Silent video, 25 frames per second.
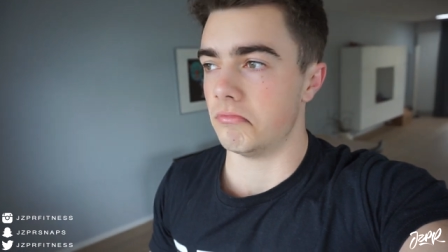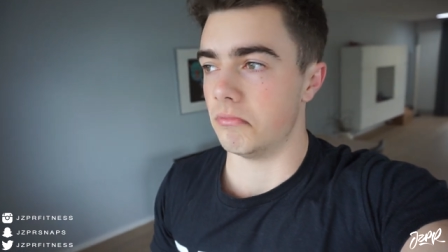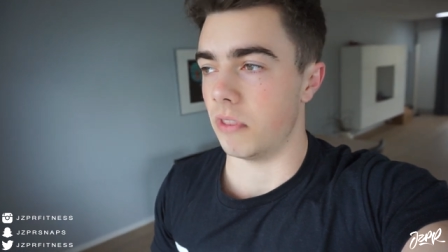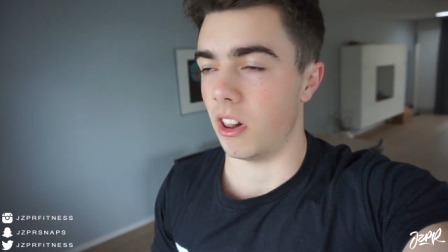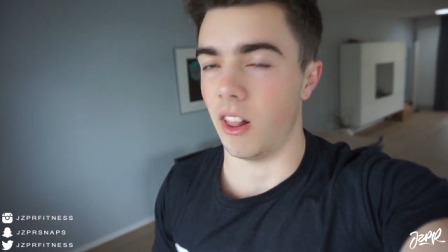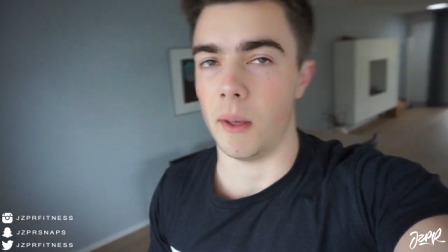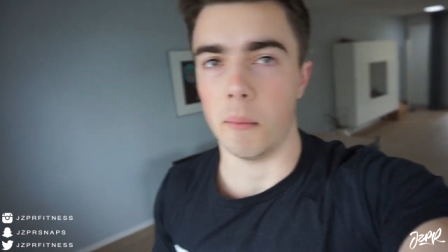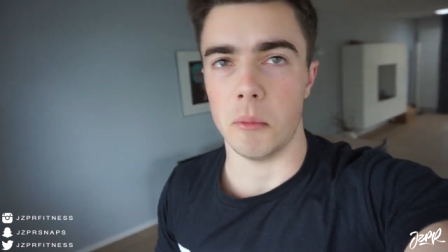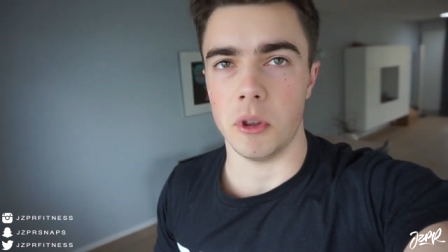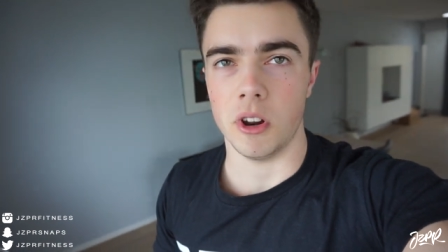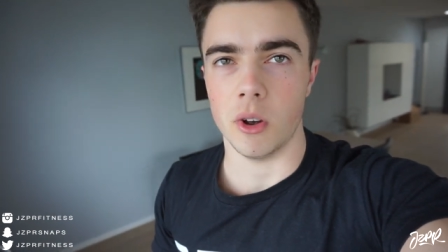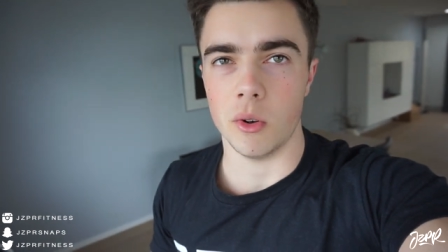
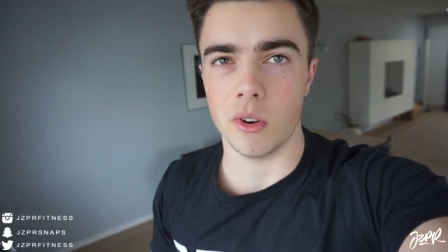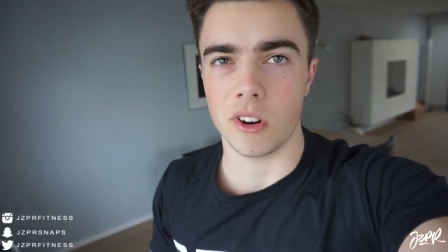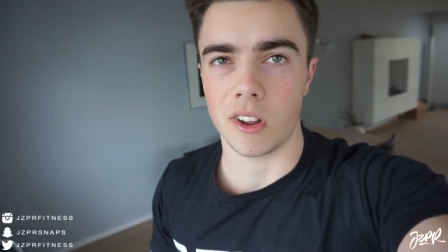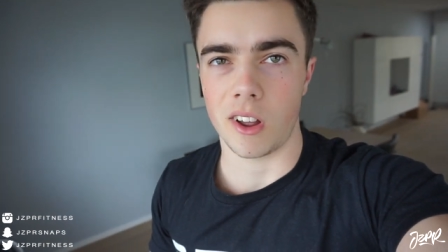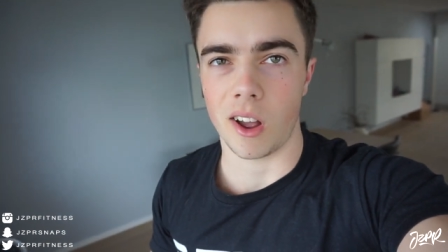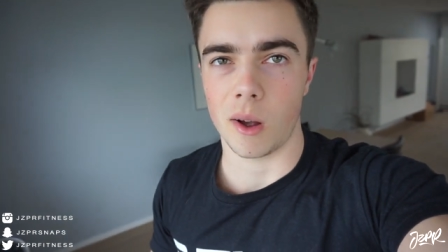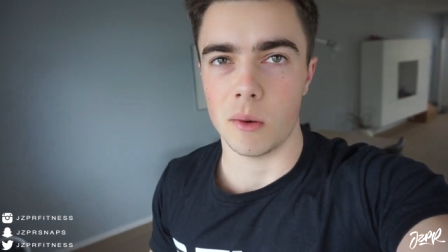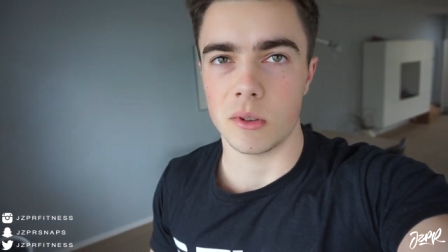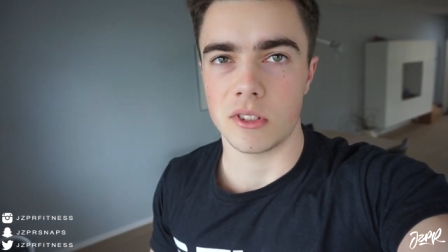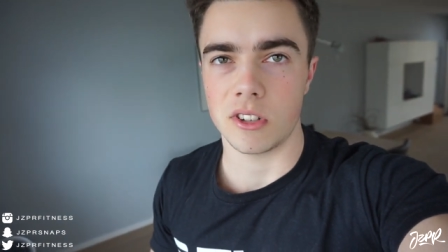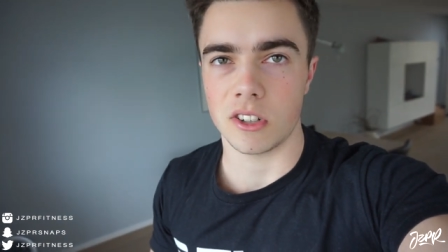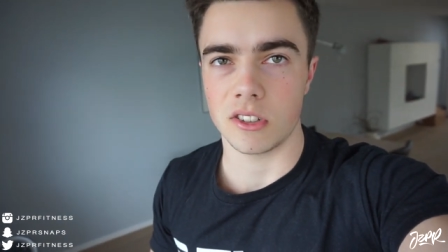let me know in the
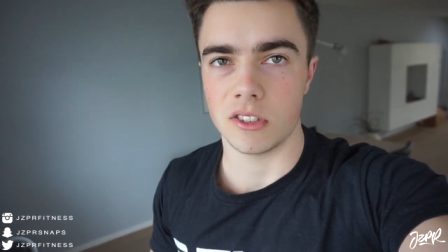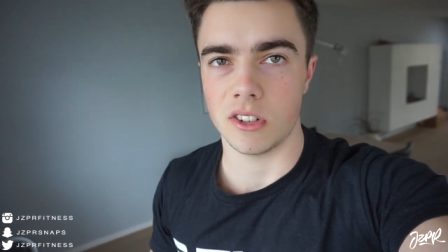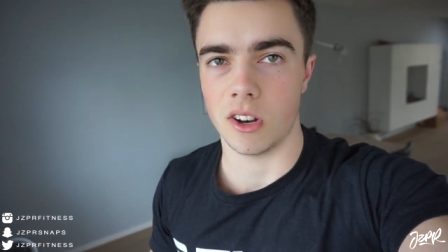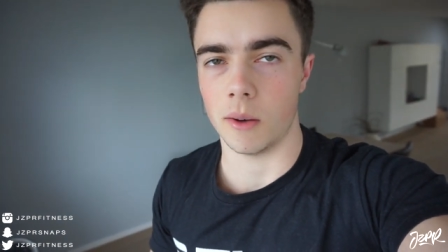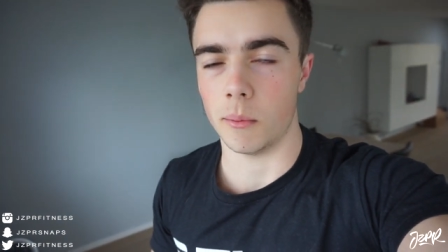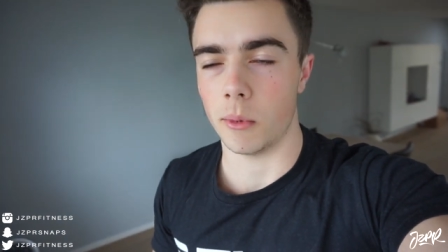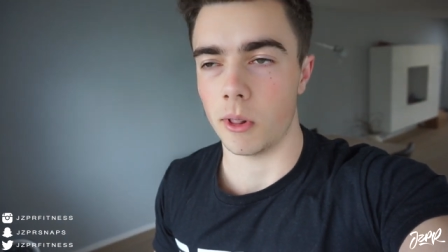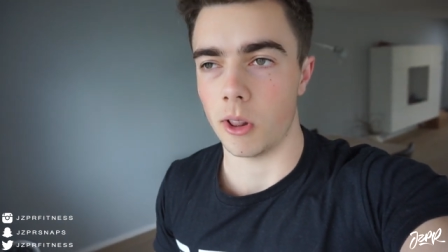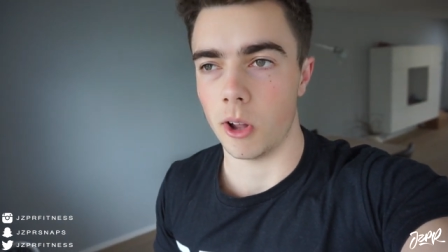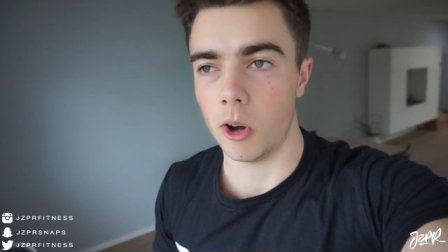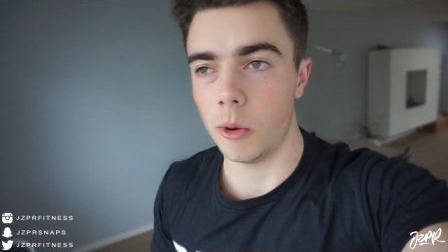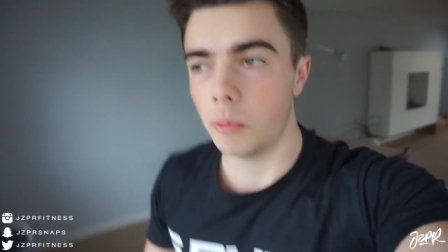comment section down
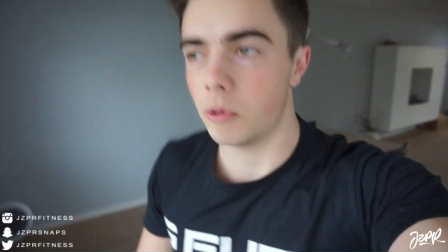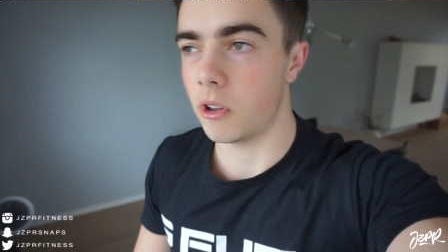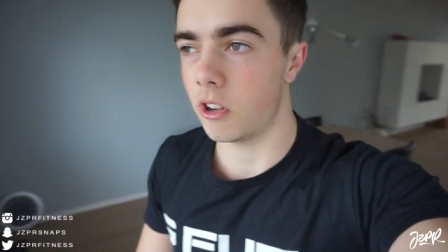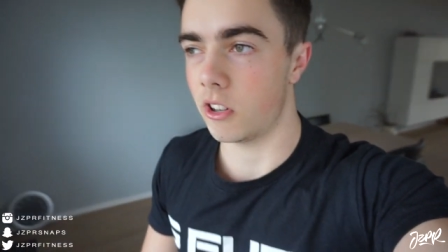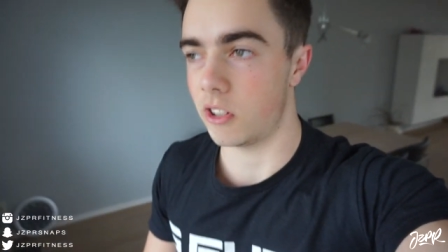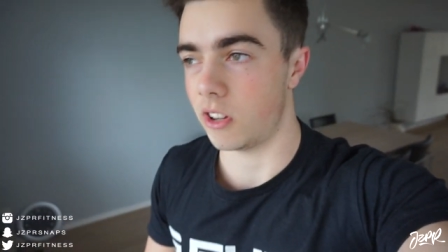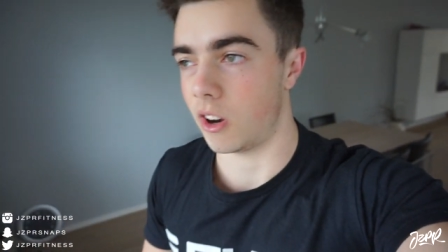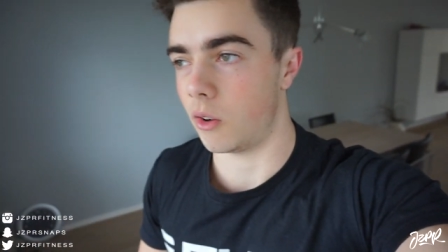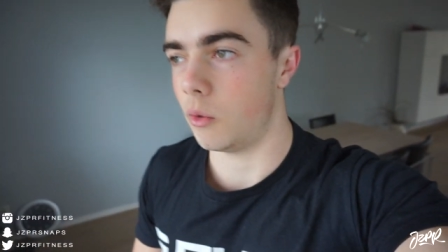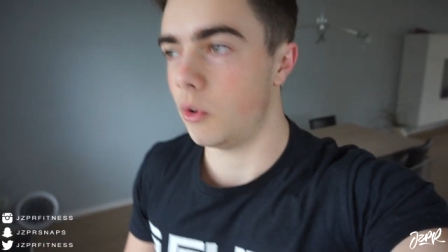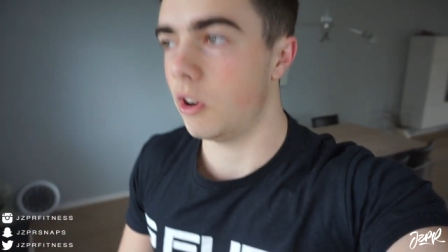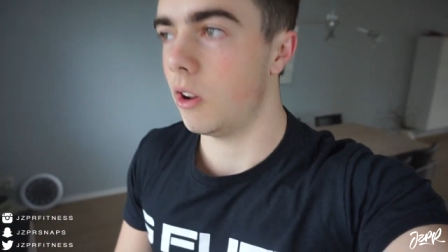below
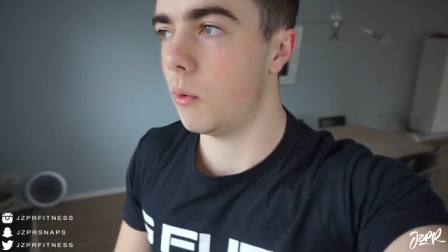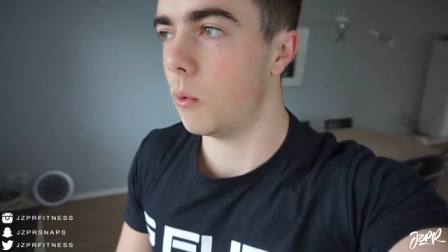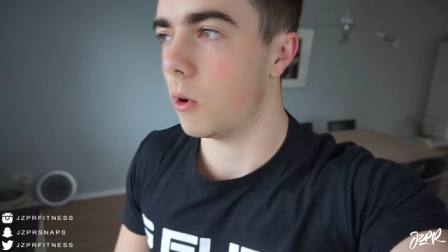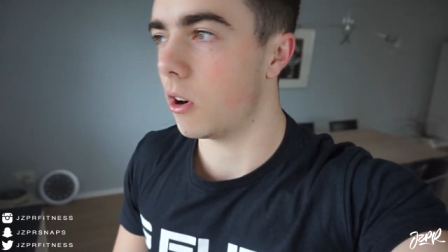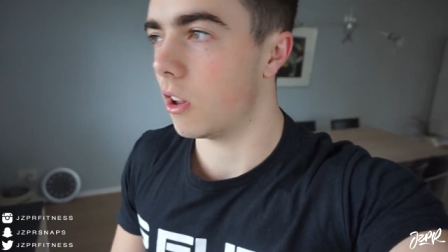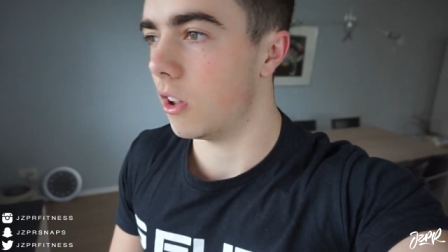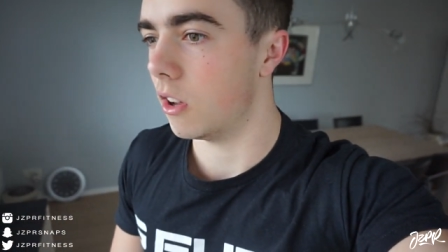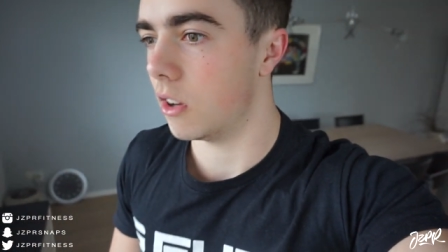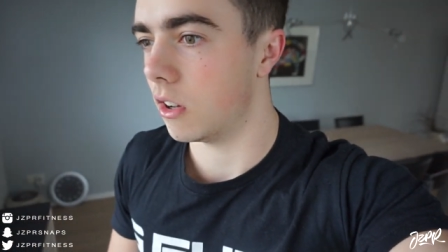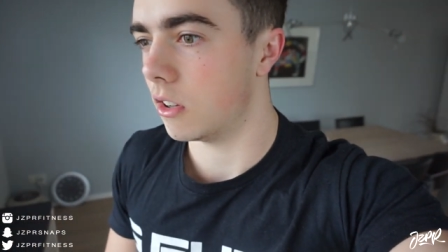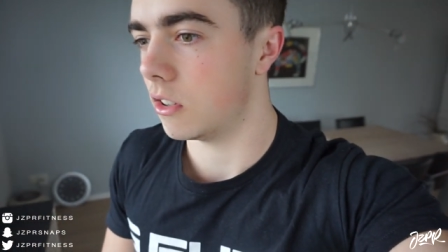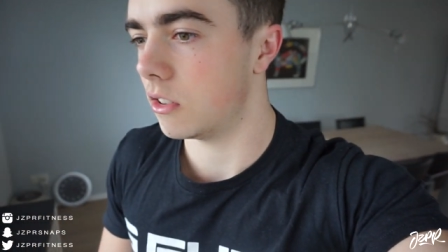because I really
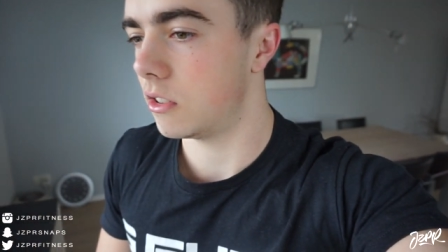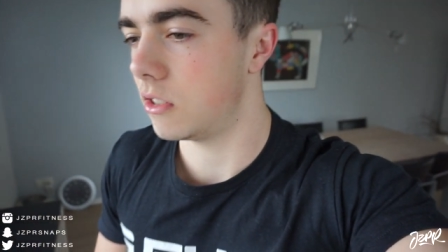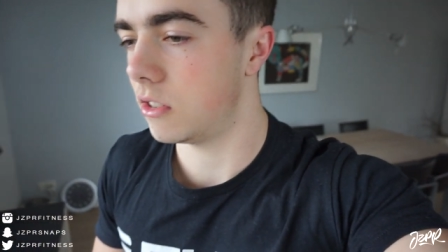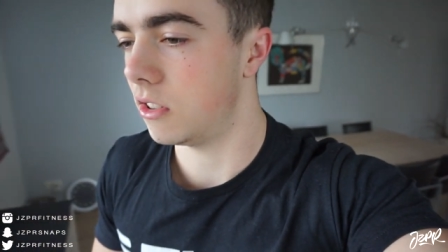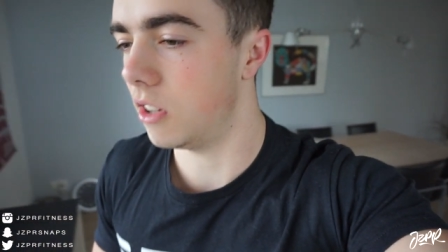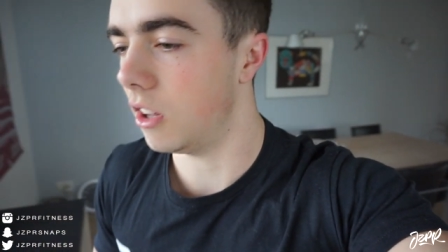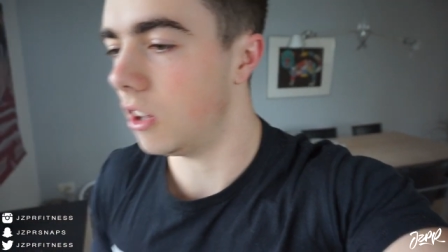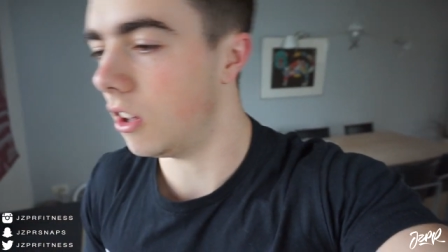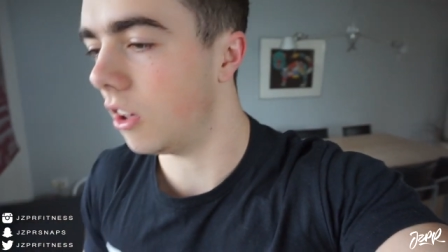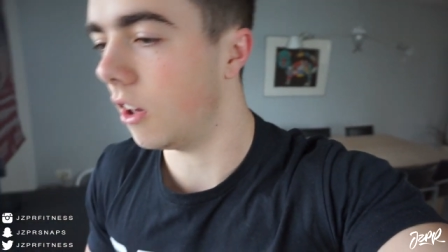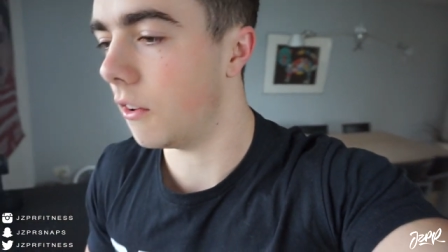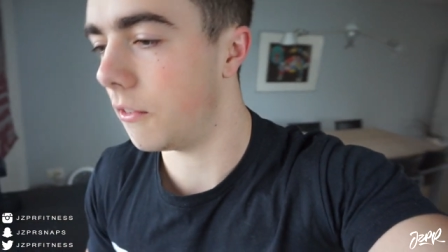want to
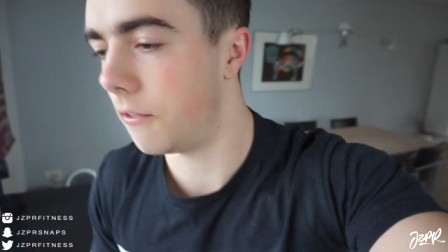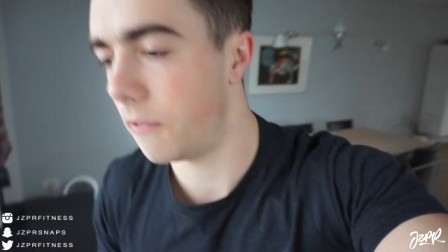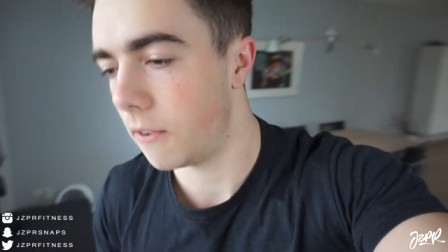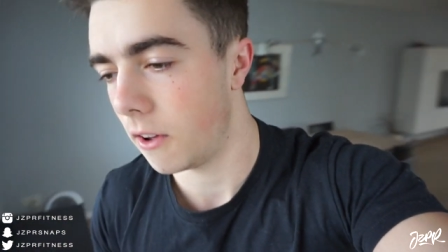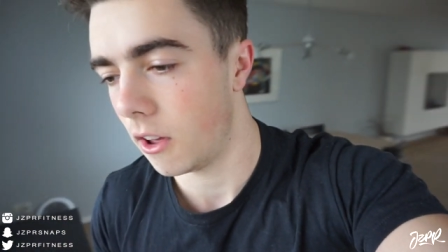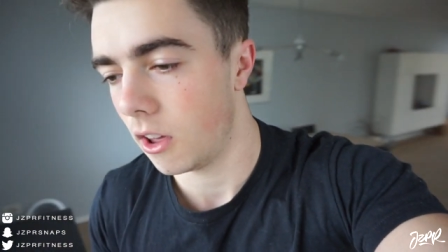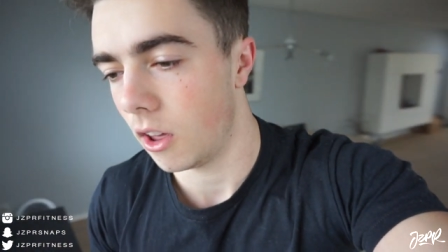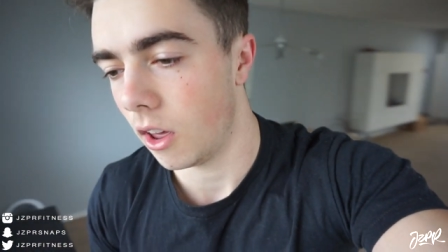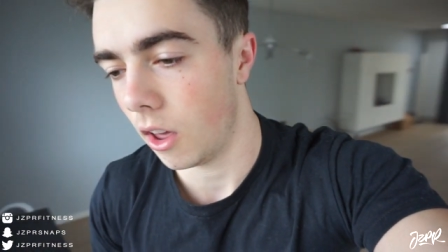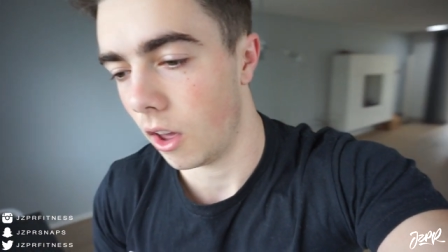see if